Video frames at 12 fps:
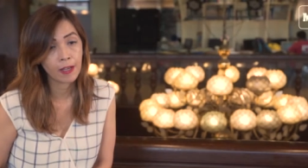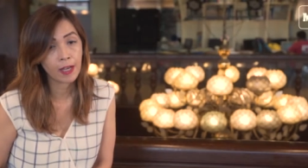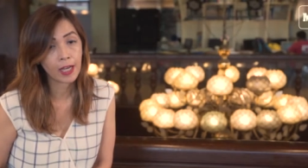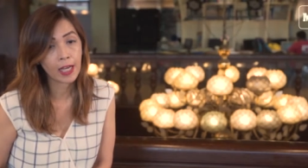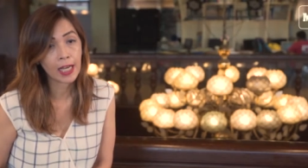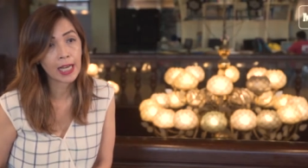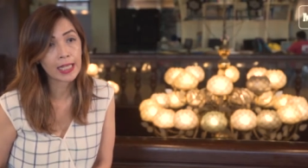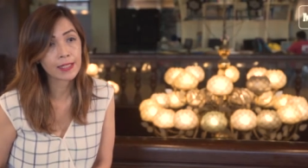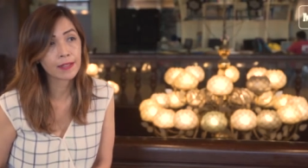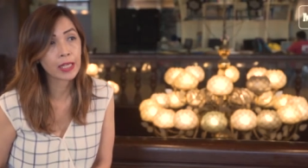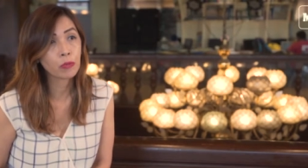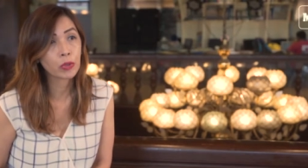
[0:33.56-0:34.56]
uh,
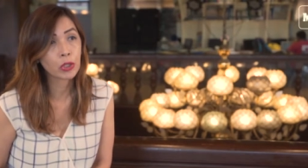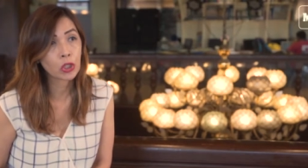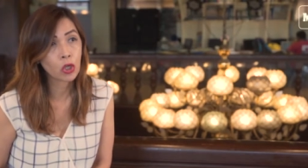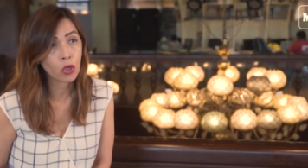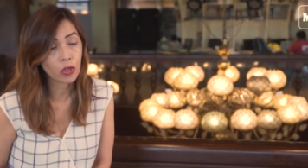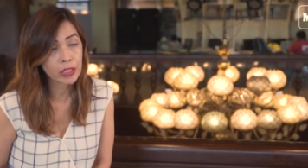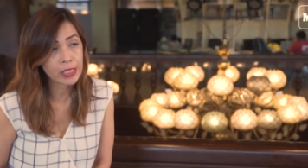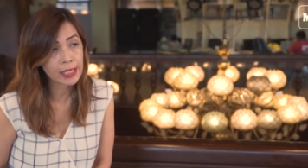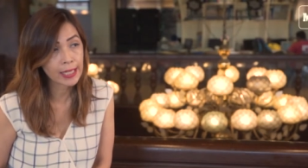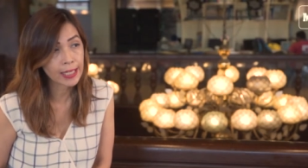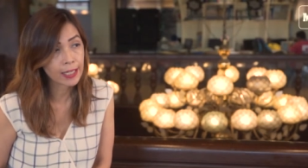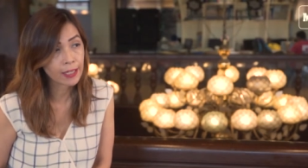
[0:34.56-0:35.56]
as they were
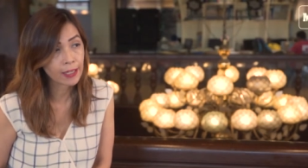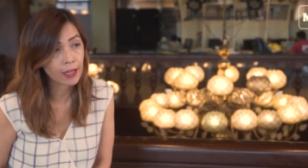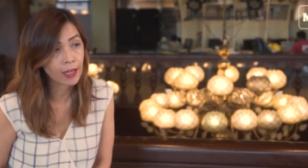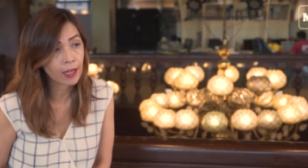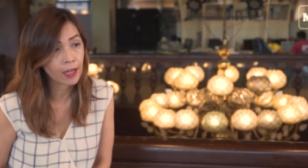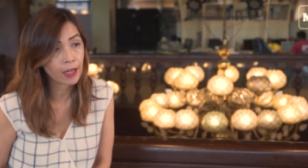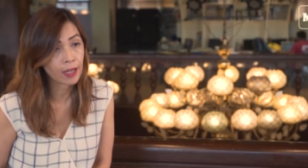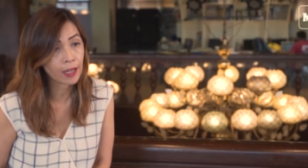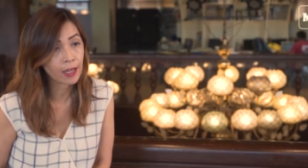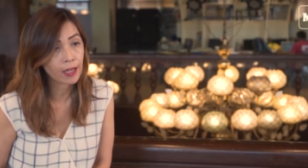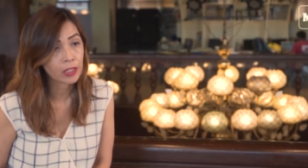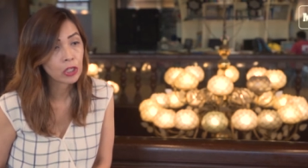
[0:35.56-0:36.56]
causing
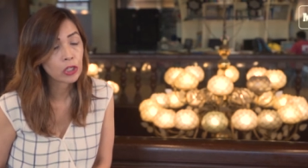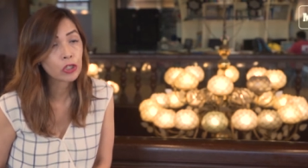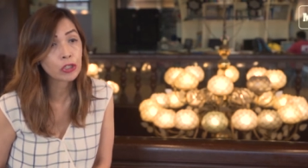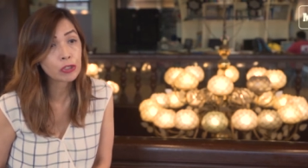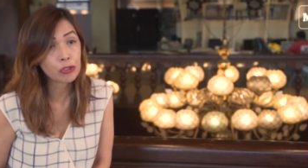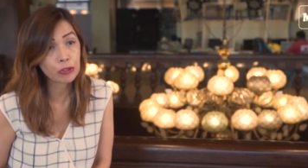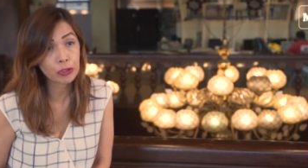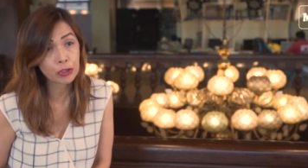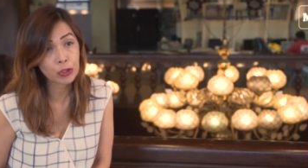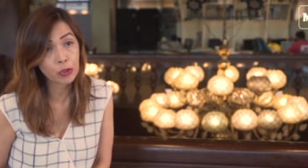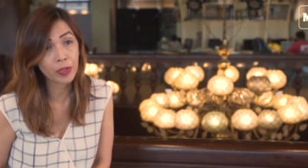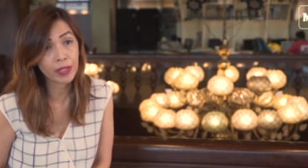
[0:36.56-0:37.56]
uh,
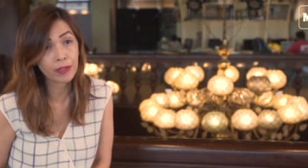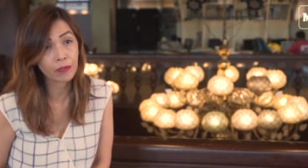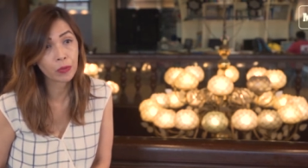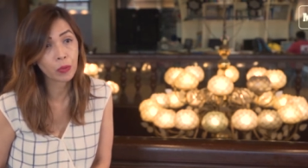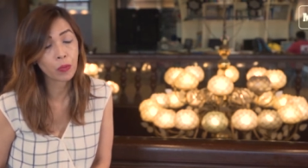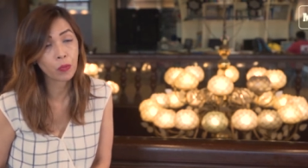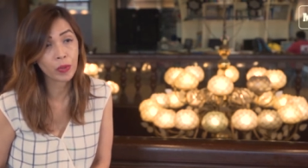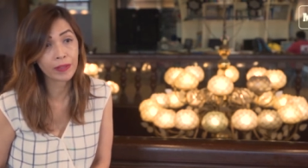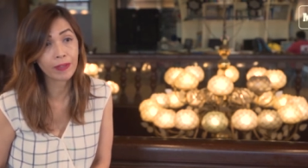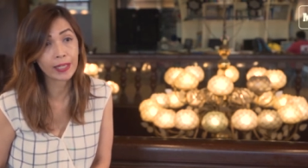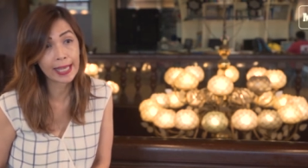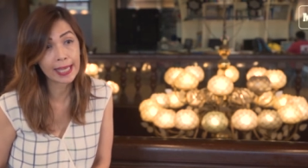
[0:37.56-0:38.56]
concerns with,
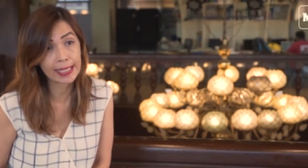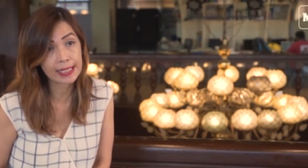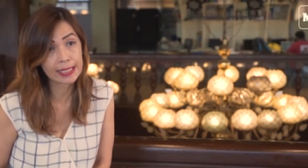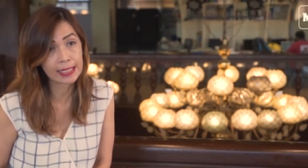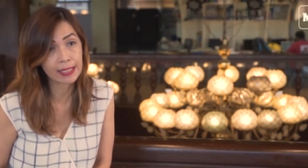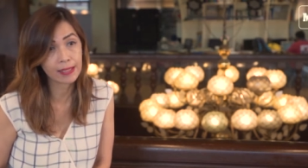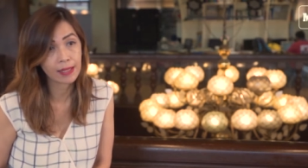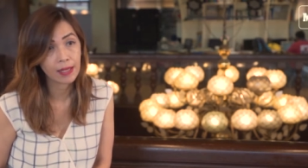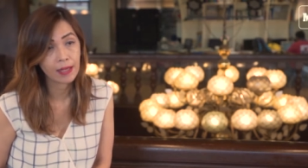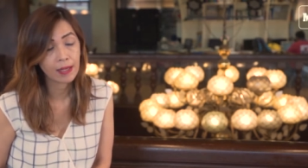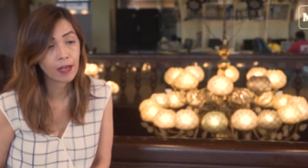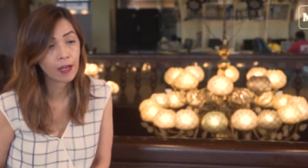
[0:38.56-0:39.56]
with the guests.
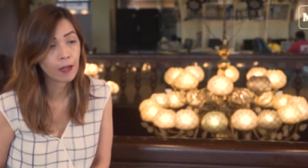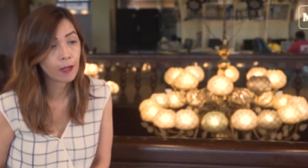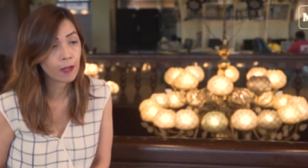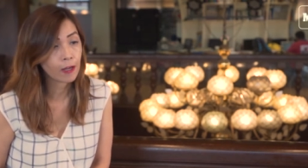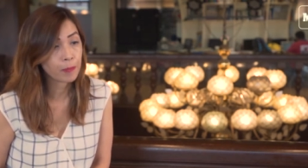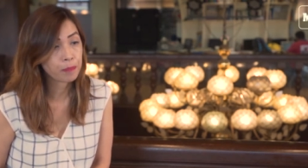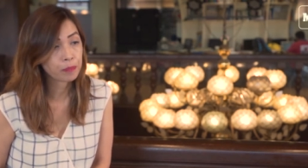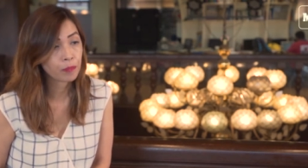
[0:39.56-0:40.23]
Um,